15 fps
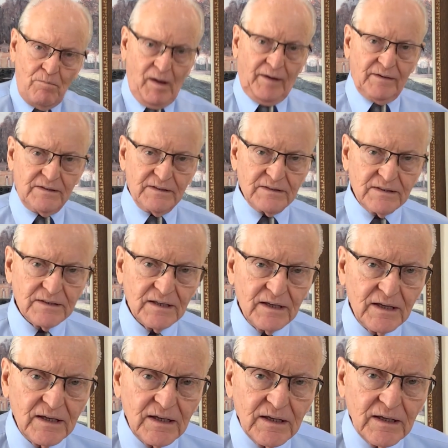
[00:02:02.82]
months,
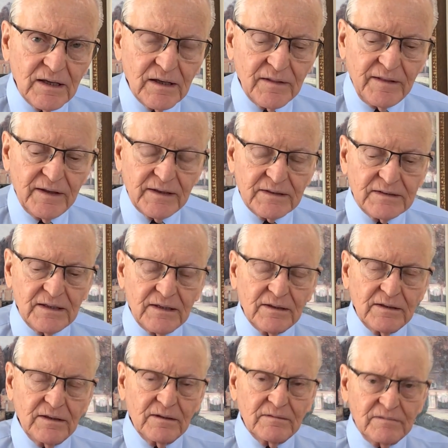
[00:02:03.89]
that
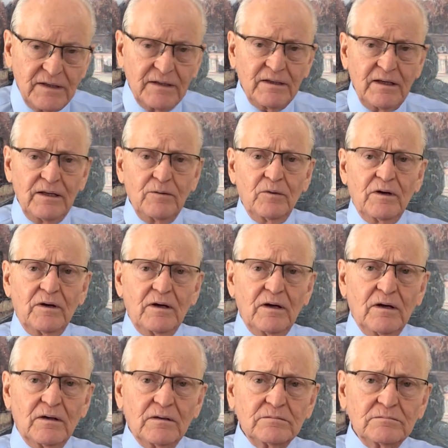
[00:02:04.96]
then he would,
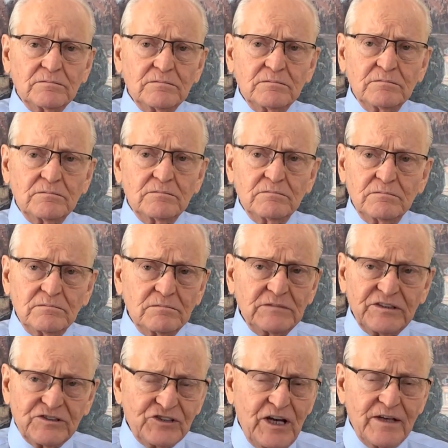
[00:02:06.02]

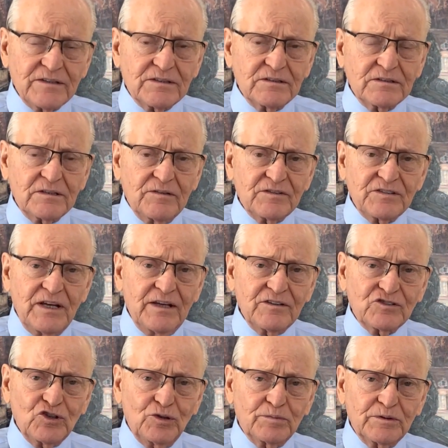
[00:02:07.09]
his chances of staying
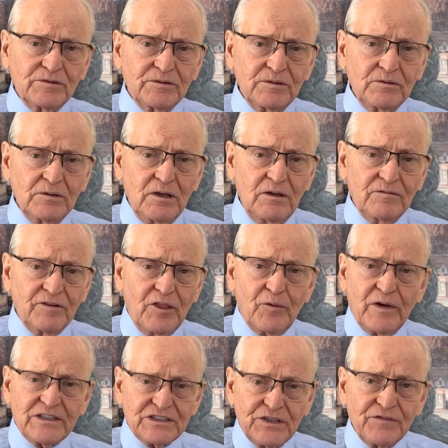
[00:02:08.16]
sober for the
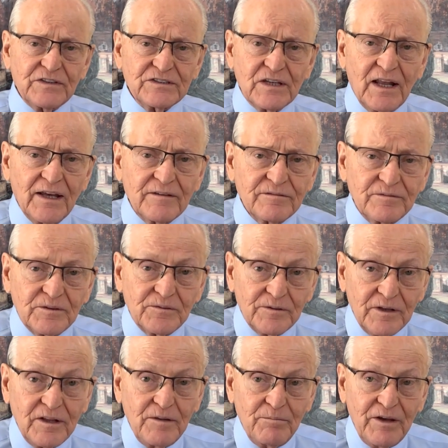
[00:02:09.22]
rest of his life would
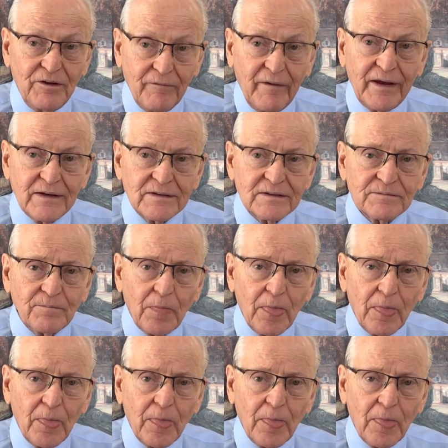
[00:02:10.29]
really be great.